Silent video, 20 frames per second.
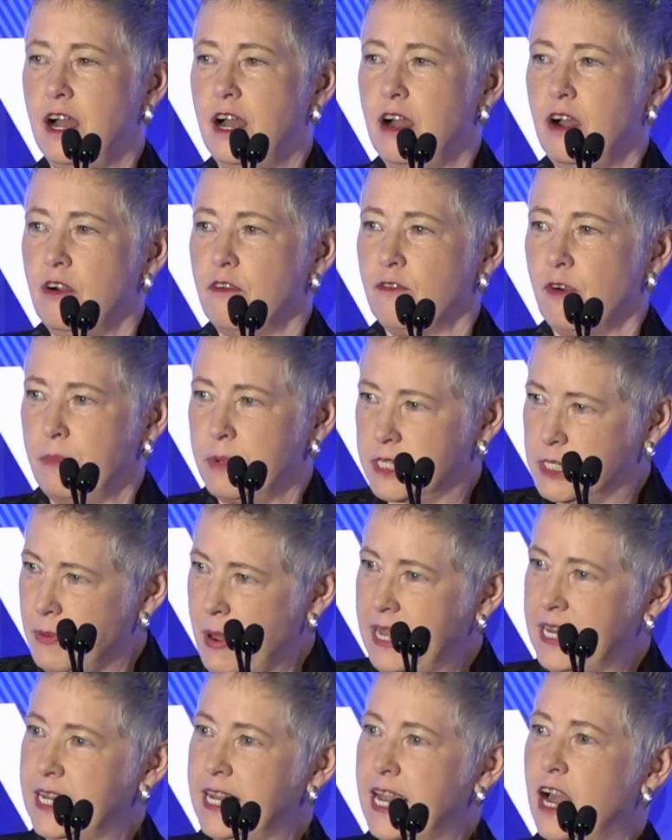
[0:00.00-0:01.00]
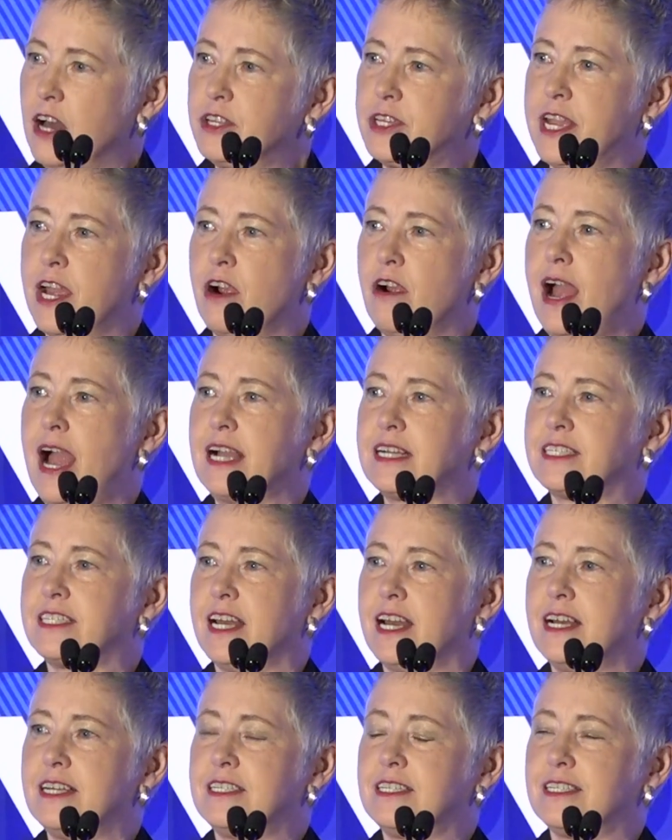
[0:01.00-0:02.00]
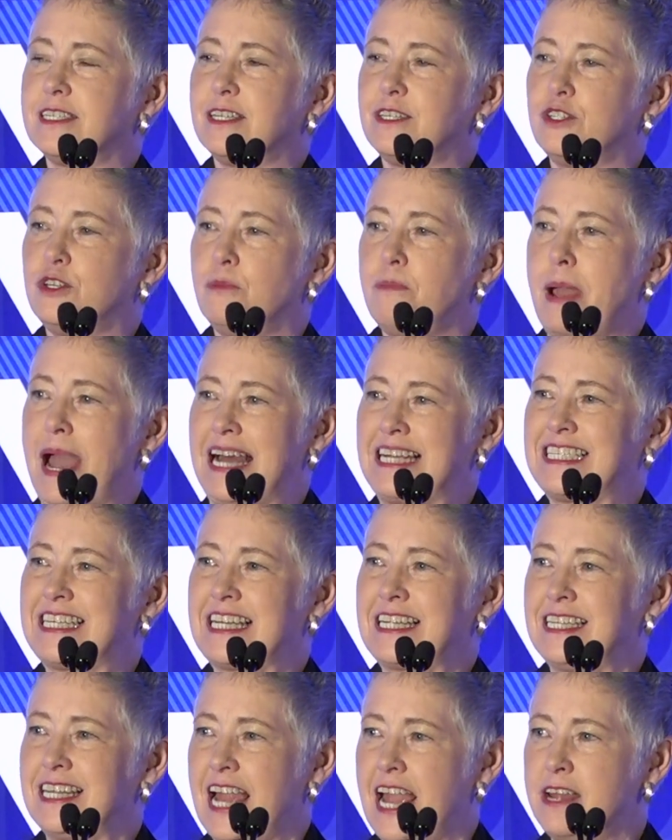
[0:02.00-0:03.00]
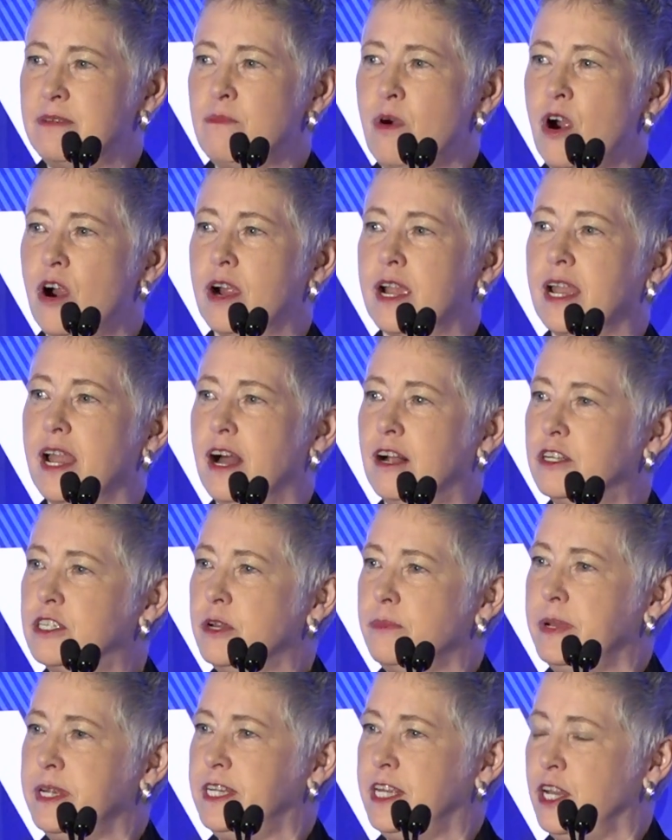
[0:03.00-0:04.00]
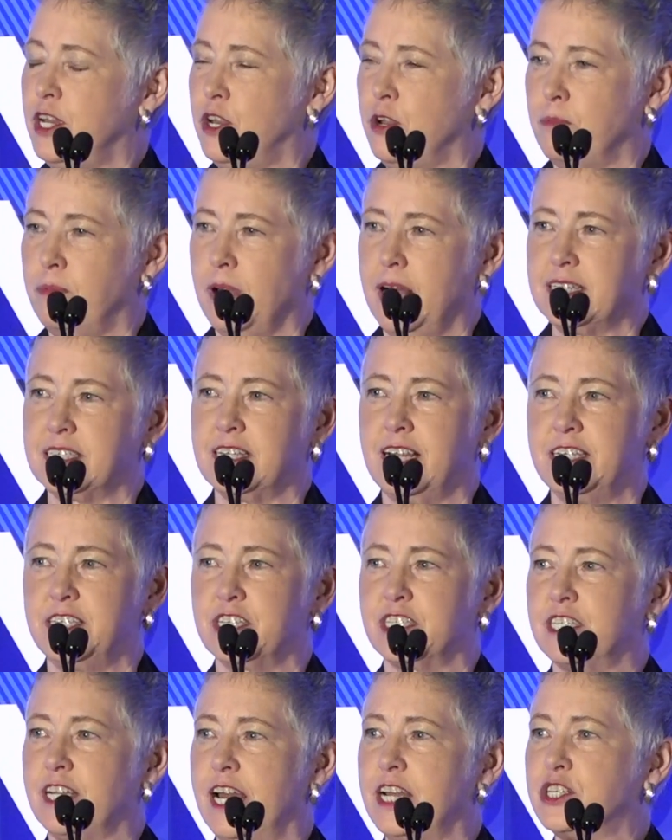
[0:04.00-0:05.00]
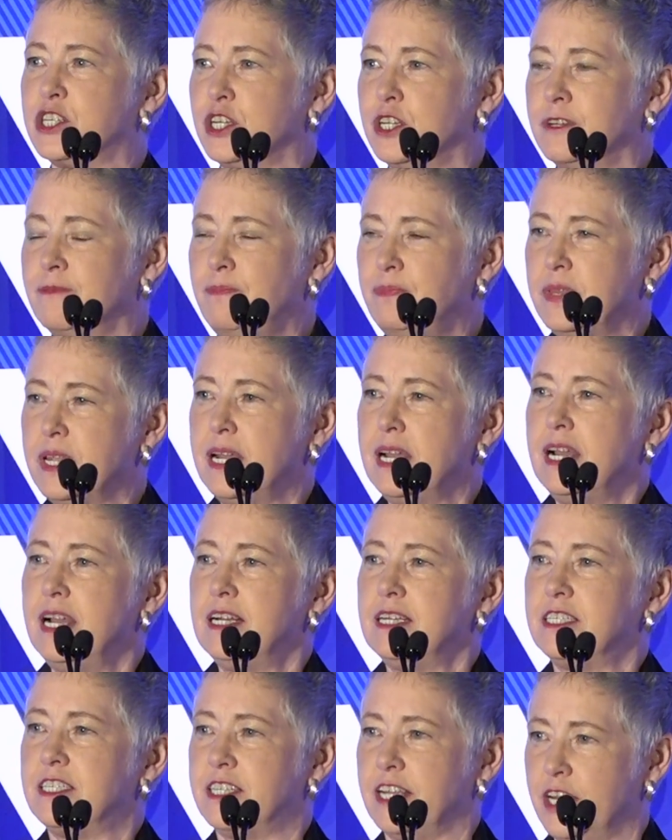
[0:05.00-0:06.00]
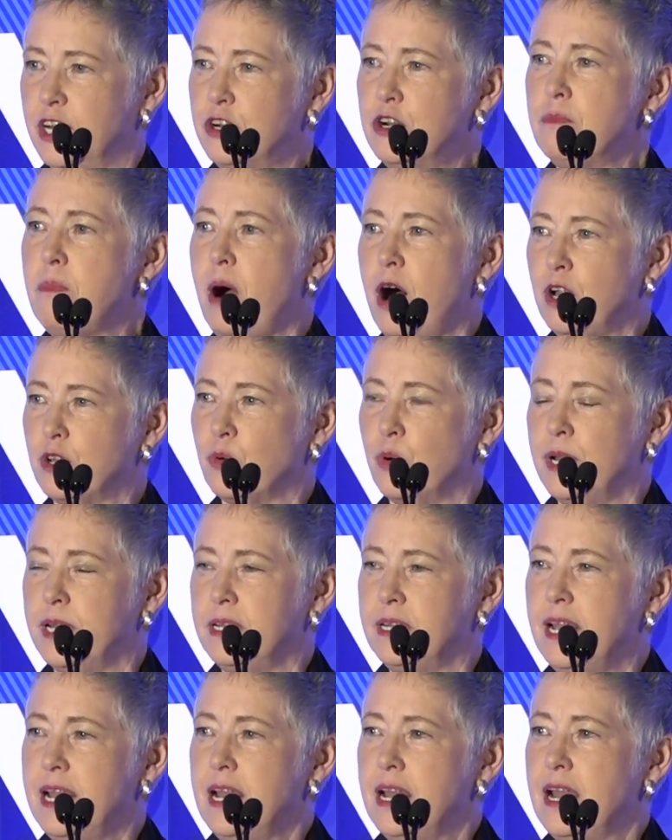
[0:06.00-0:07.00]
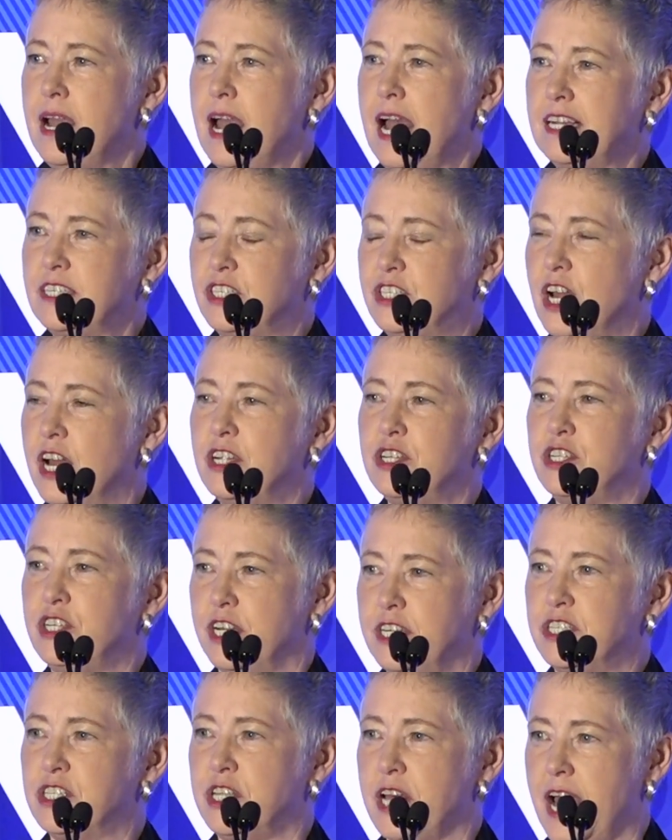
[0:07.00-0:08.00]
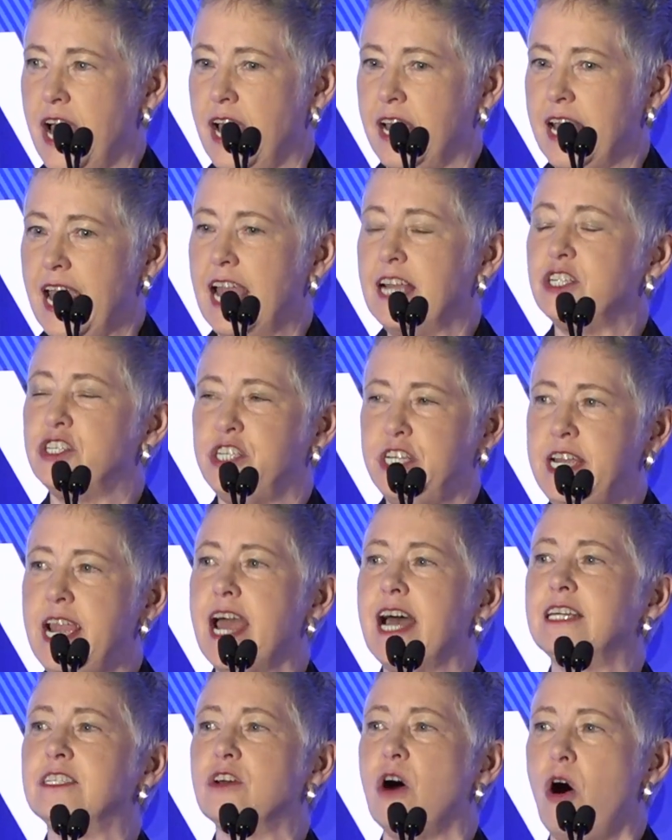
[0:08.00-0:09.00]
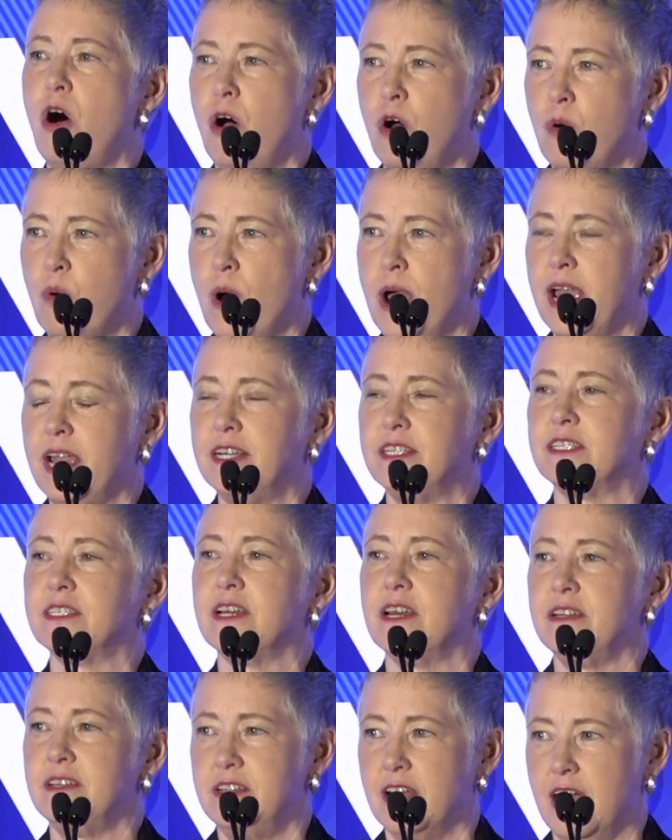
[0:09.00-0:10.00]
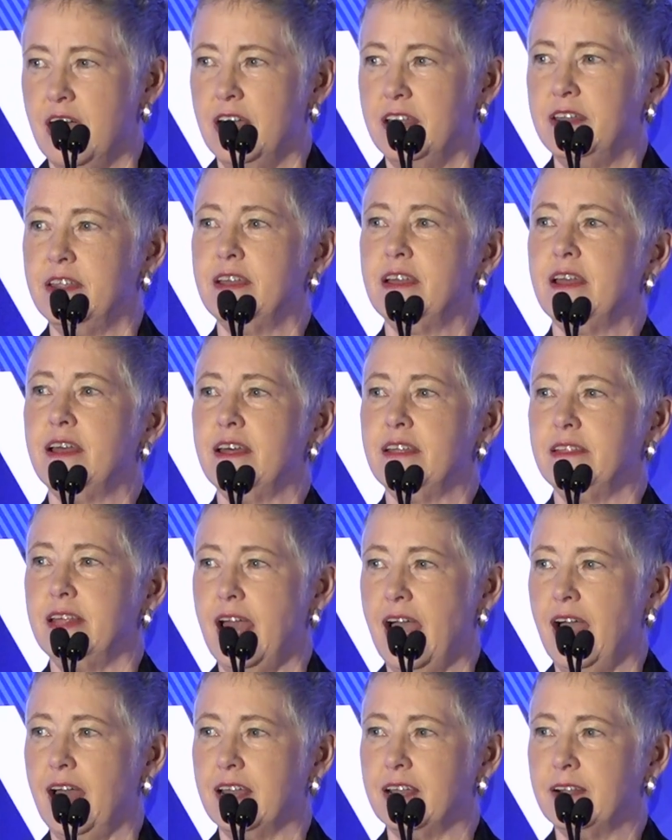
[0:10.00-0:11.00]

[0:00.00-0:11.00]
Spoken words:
From expanding healthcare access to passing landmark LGBTQ+ legislation, Senator Baldwin has done just that, and she has always done that,